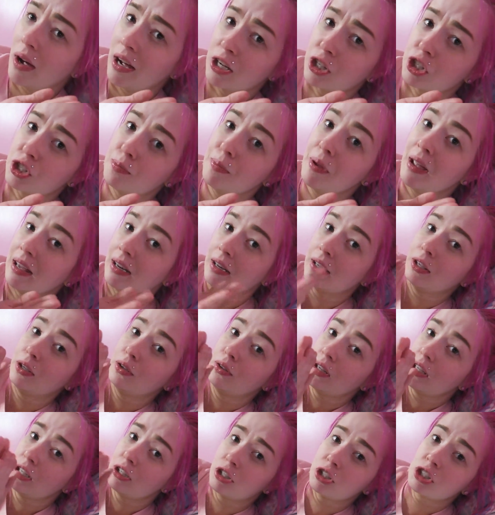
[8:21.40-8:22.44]
Wish. Manda,
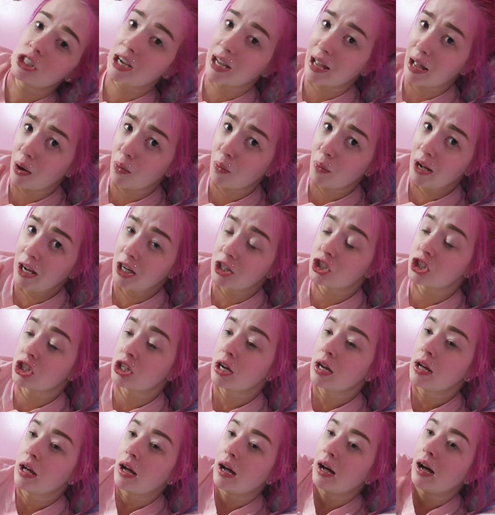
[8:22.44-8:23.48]
you need to check out Wish.
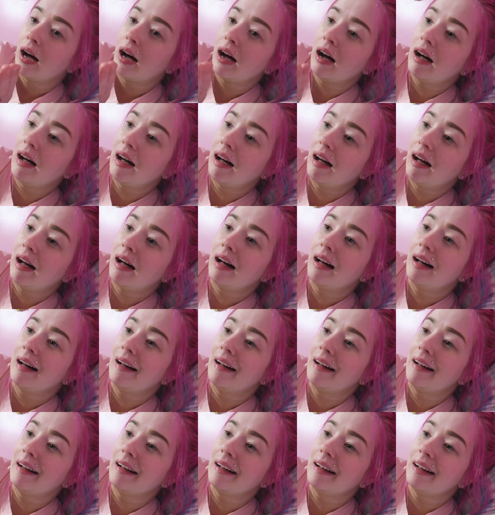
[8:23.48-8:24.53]

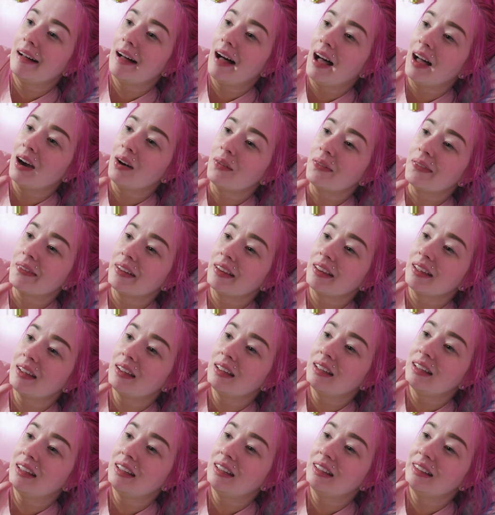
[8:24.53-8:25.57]
I don't
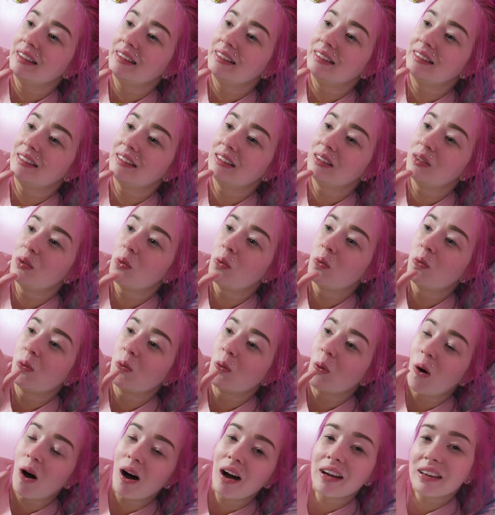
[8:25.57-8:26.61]
really
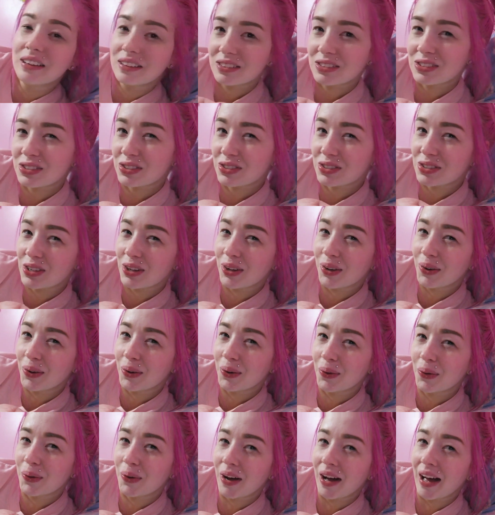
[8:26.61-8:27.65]
want
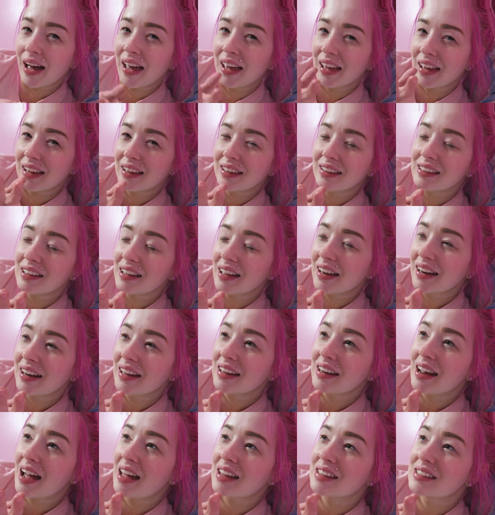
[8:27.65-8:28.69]
to, and
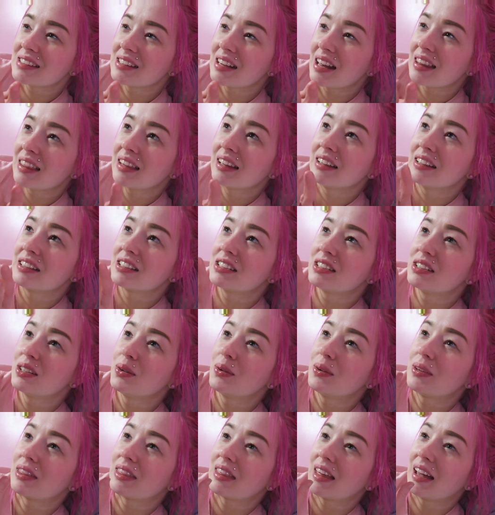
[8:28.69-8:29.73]
it has nothing to
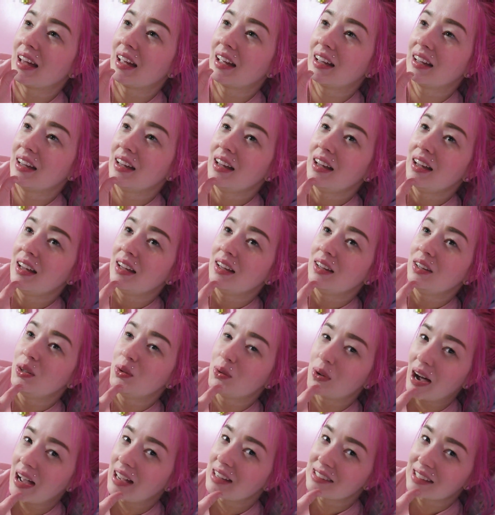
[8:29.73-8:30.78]
do with like
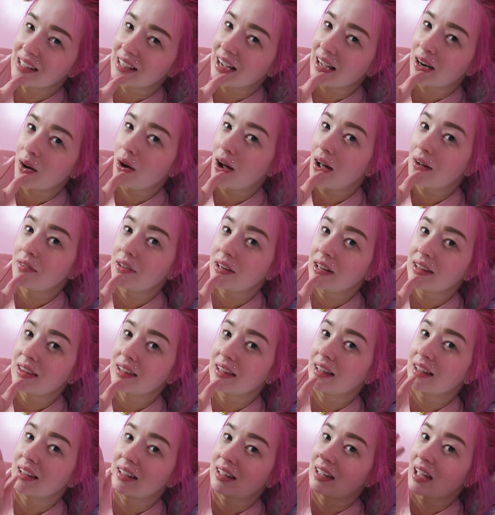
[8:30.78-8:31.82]
you guys. Like, I don't have
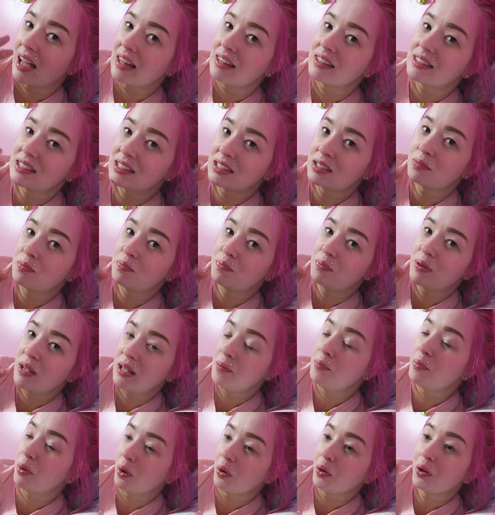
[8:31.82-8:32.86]
anything against
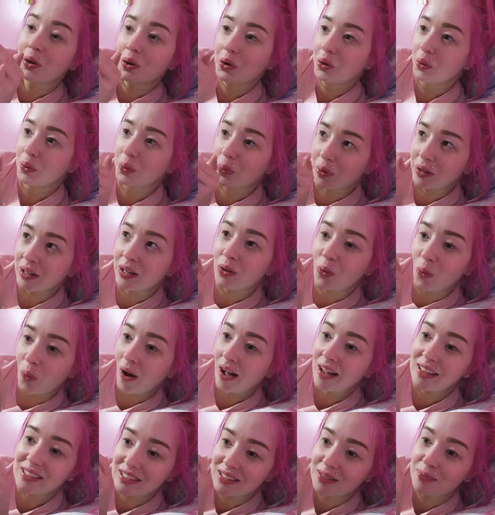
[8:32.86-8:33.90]
people who
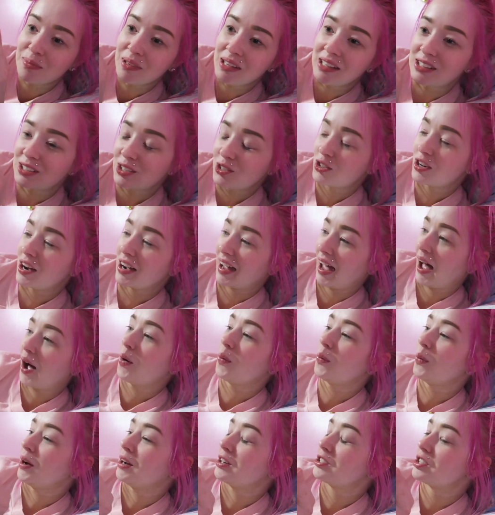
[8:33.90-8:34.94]
request me to check
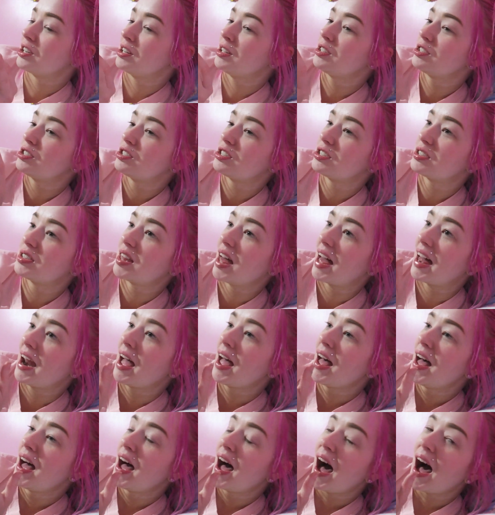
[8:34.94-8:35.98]
out Wish. It's just that
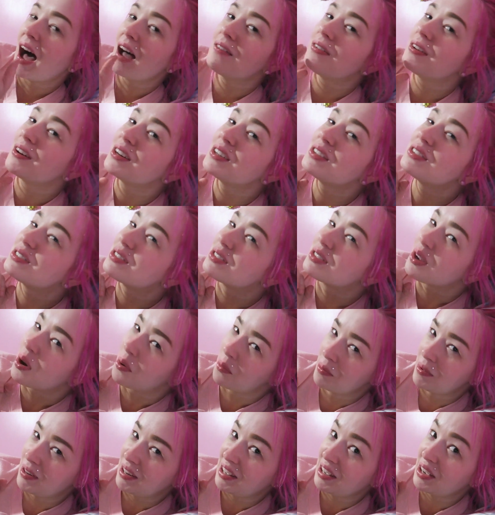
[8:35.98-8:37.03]
I've heard so
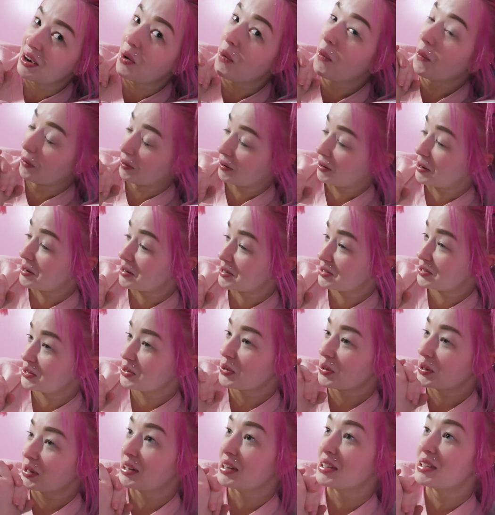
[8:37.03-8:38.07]
many horror
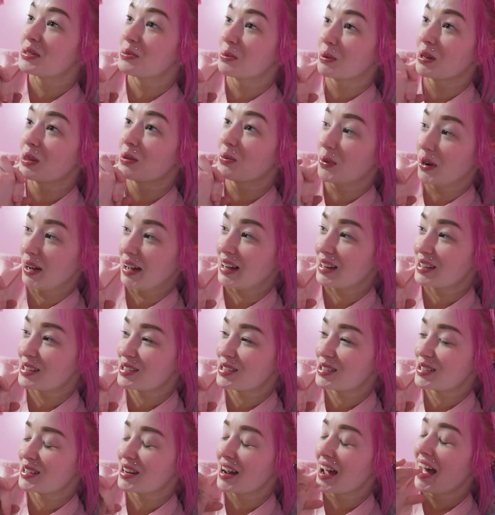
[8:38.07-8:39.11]
stories with
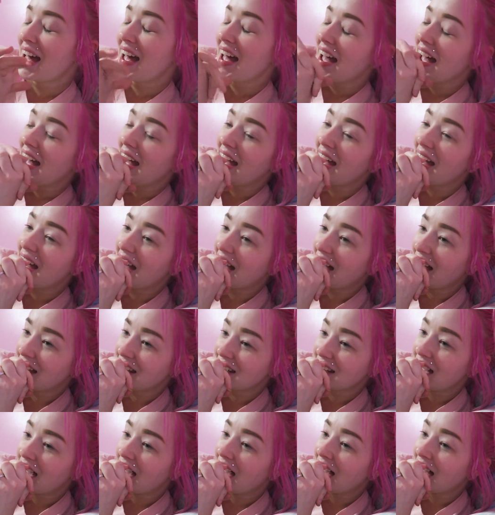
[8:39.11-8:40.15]
Wish,
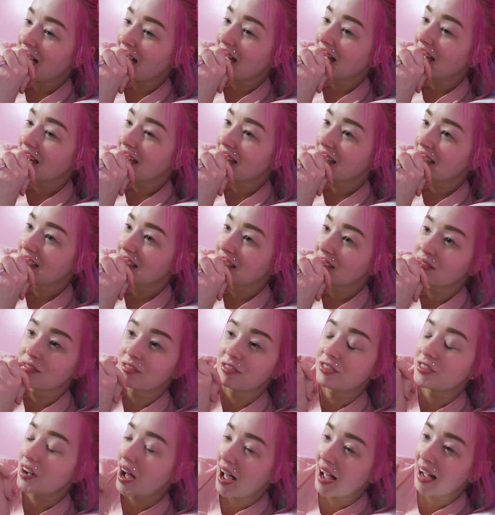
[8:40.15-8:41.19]
and I can
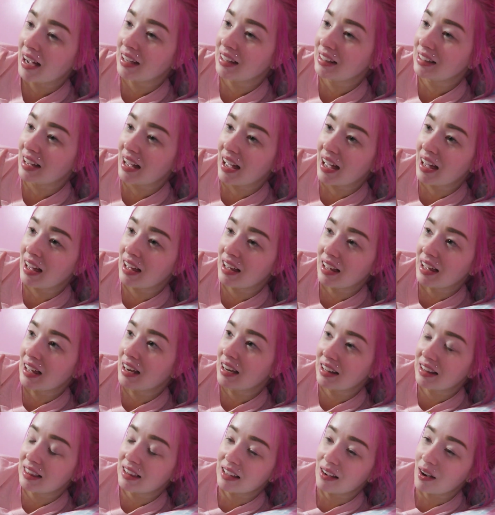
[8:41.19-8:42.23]
find
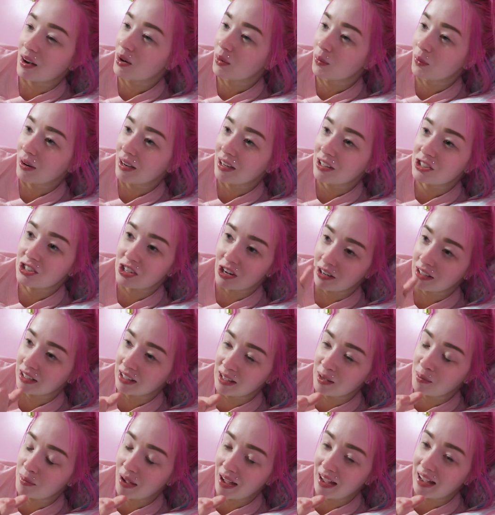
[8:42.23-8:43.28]
anything on Wish on
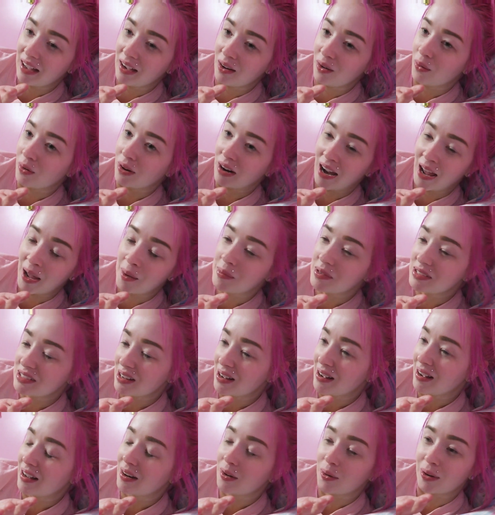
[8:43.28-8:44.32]
eBay or
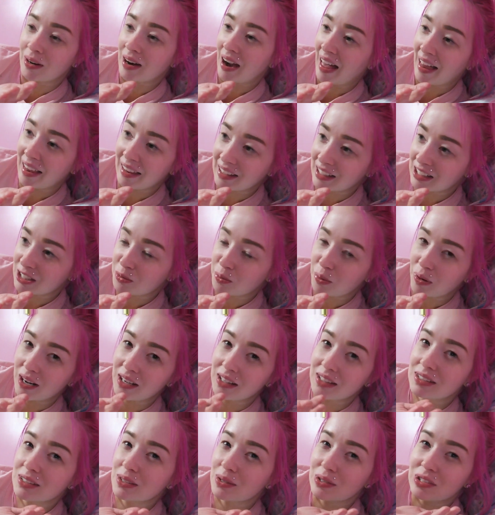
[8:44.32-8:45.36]
Amazon or
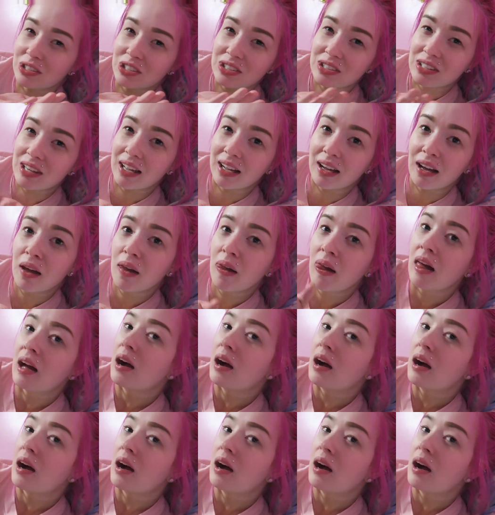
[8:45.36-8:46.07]
AliExpress, so it's just like,